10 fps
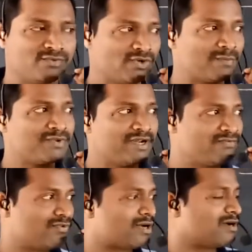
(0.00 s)
To
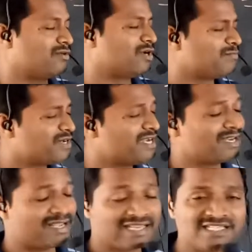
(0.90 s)
obtain
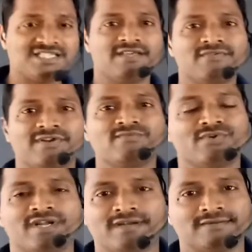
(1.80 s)
energy from
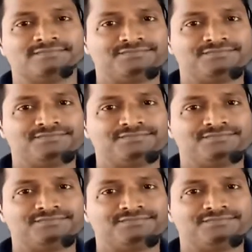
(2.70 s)
food item.